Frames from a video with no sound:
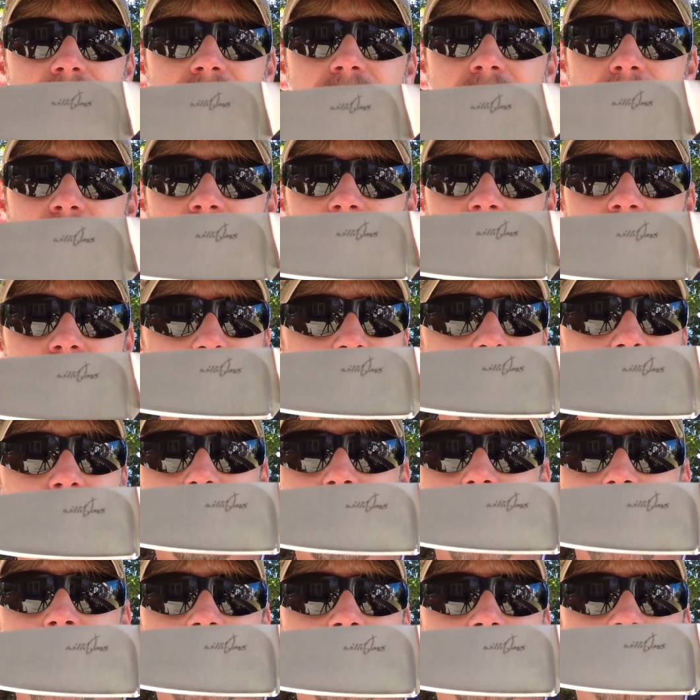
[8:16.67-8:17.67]
I mean, I want a
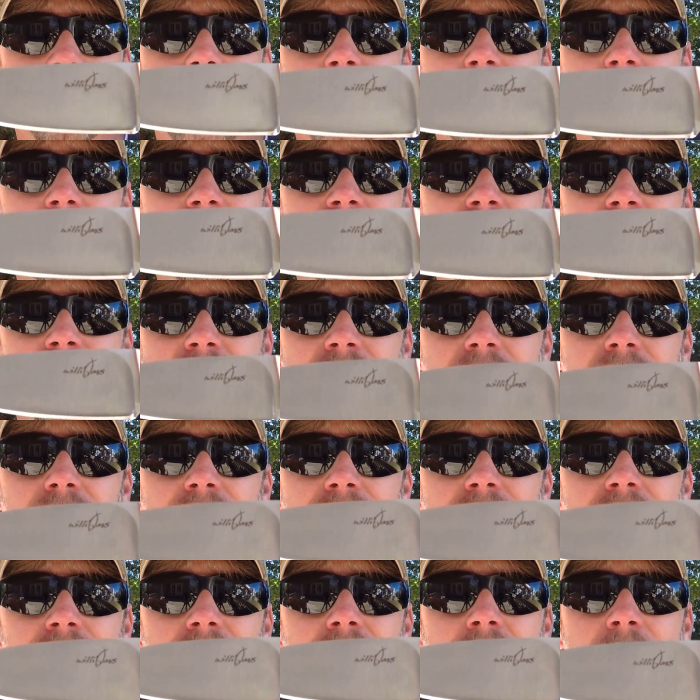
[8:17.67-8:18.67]
rock solid
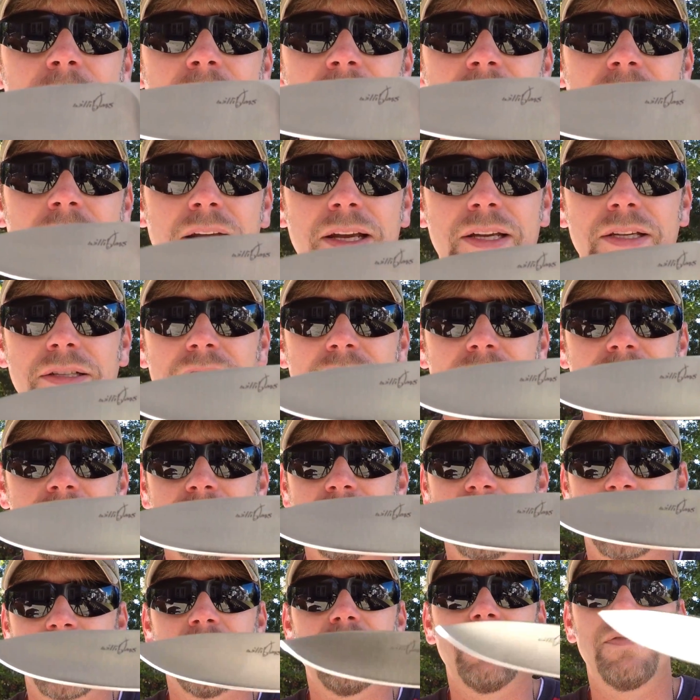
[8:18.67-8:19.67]
steel that, I mean, I could
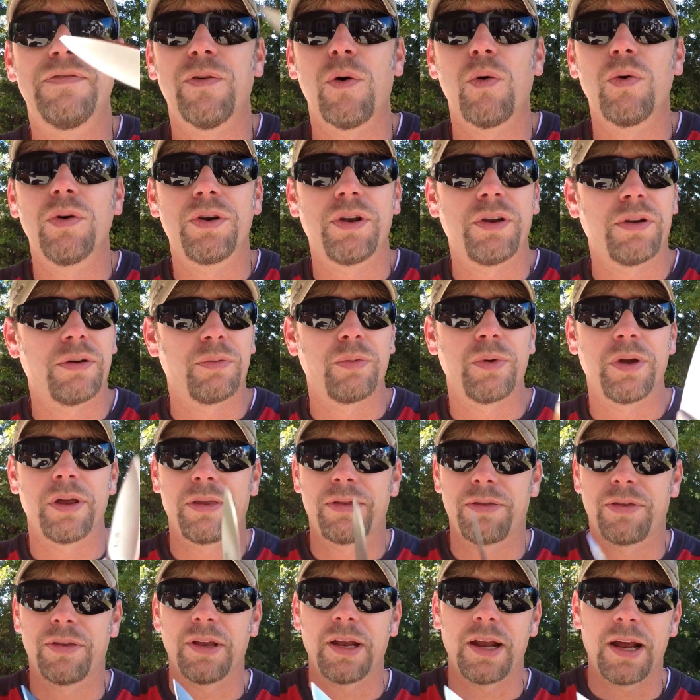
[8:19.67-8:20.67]
skin 4 deer
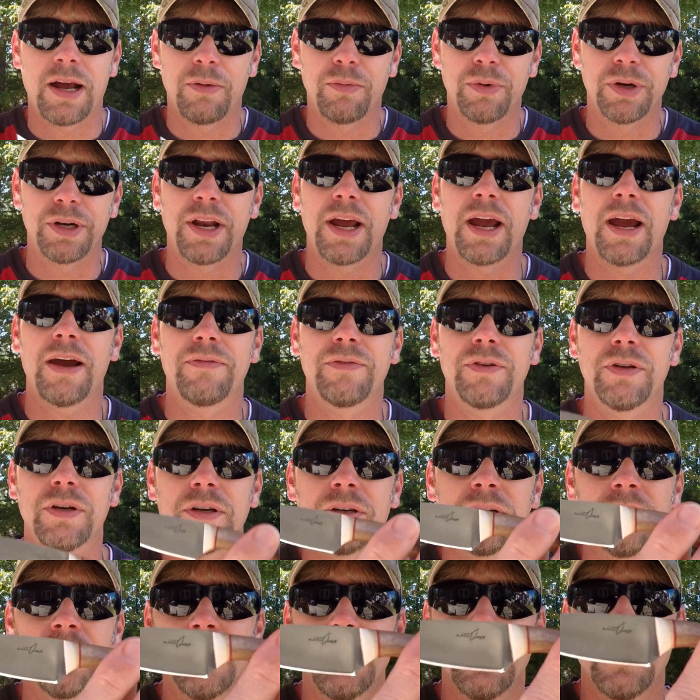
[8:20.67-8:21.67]
with that I wouldn't have
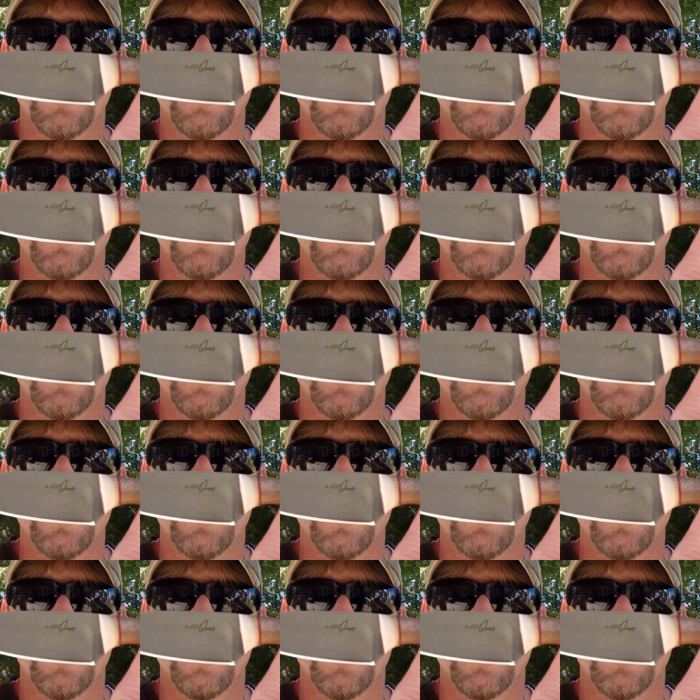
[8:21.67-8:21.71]
to